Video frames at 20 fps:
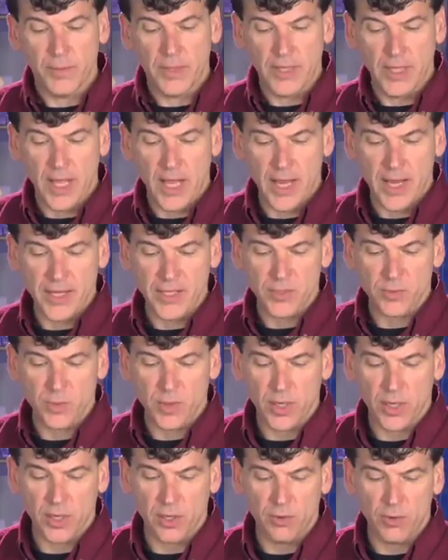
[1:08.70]
the lines, we're
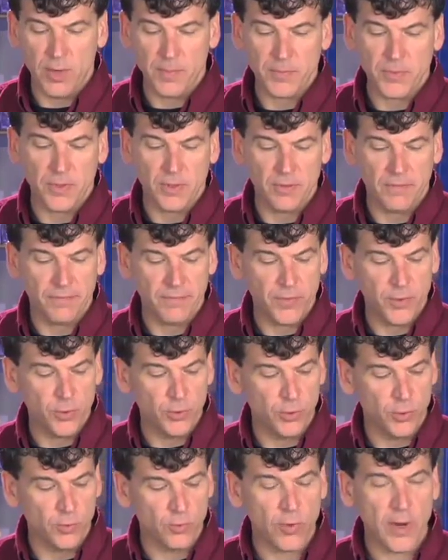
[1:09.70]
going to go up to the
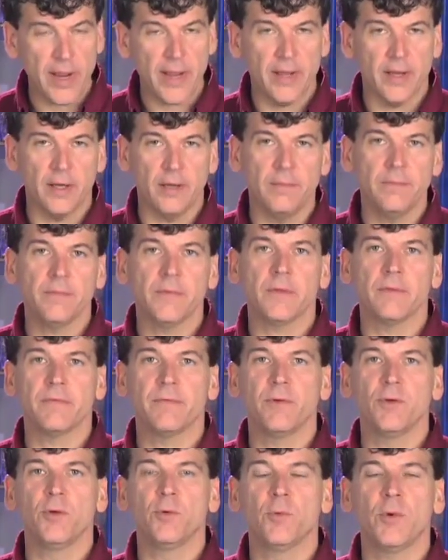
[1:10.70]
fuel rail. The
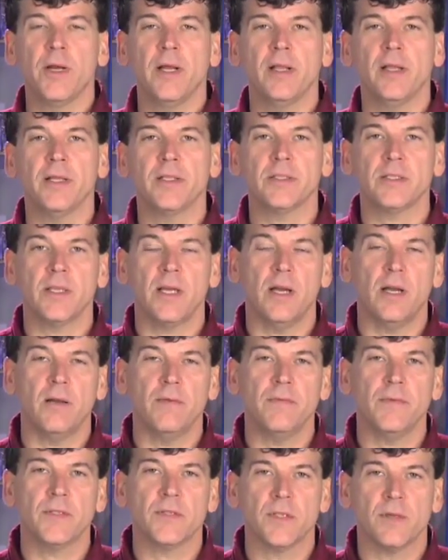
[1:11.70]
fuel rail
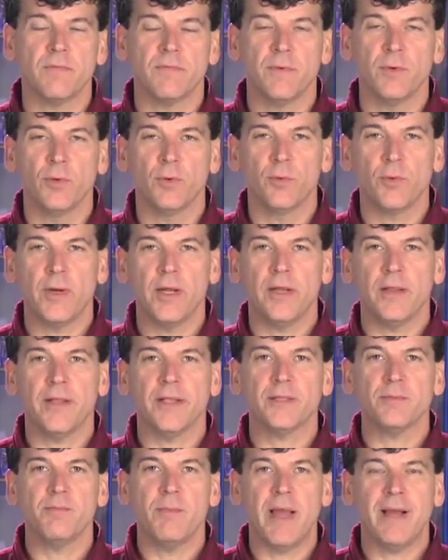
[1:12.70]
itself is a fuel rail
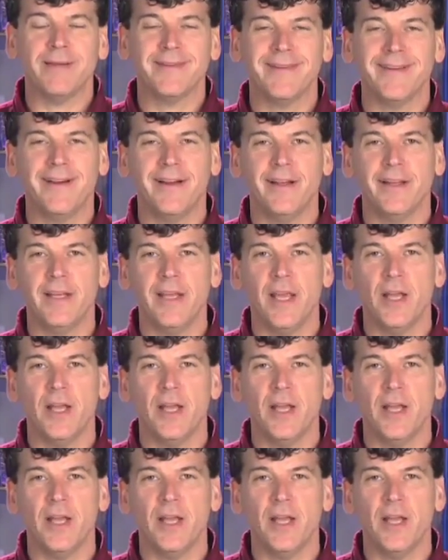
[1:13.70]
that's mounted on the